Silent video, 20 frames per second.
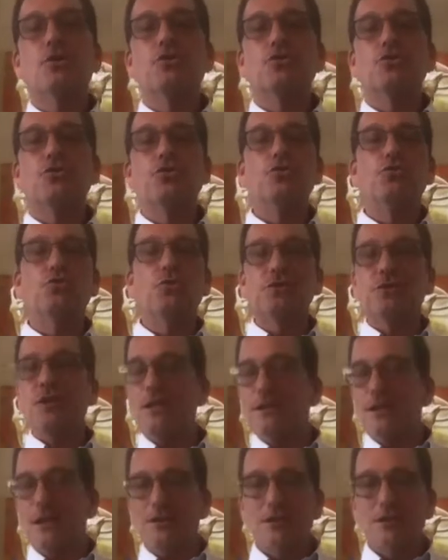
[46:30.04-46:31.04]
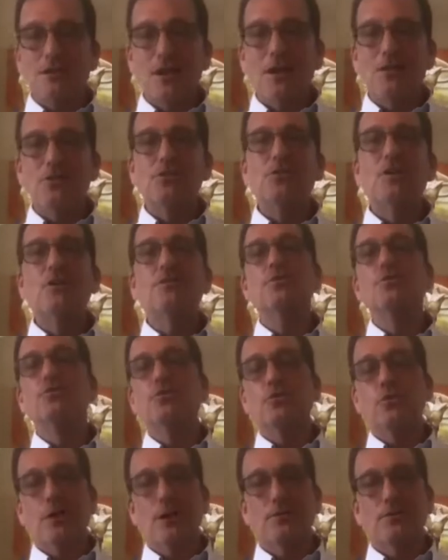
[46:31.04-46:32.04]
do you just 1099 yourself or do
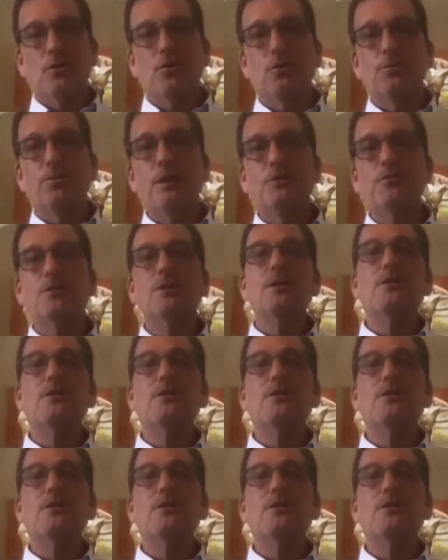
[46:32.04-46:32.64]
you have a whole payroll?